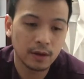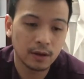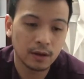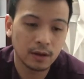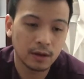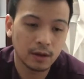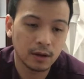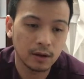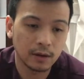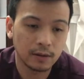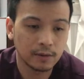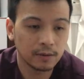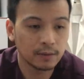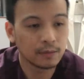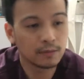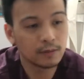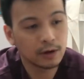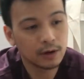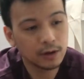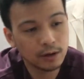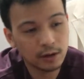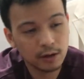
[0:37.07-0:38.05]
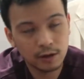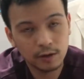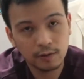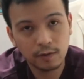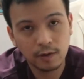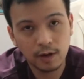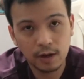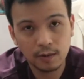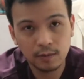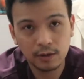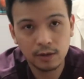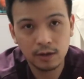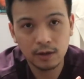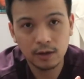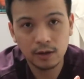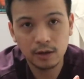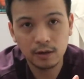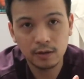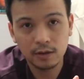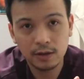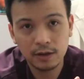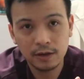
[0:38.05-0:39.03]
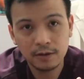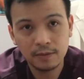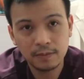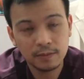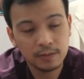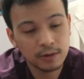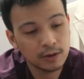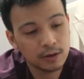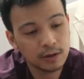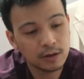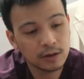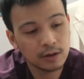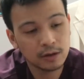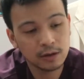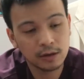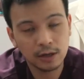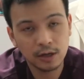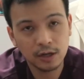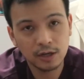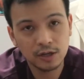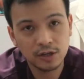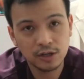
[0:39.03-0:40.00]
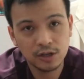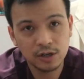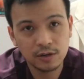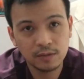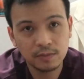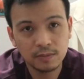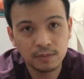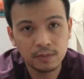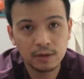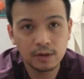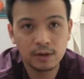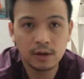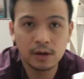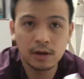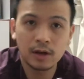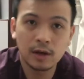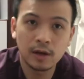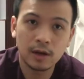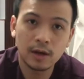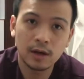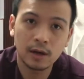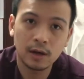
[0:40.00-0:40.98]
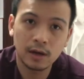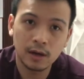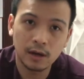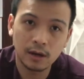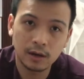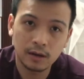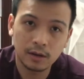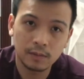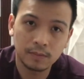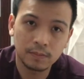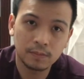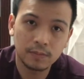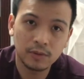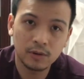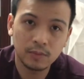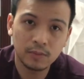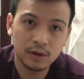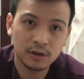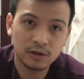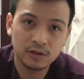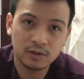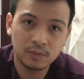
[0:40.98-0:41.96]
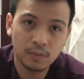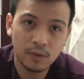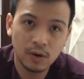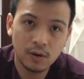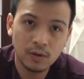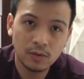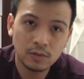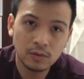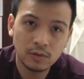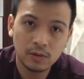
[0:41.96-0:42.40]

Right here we have the ilium, the ischium, and the pubic bone.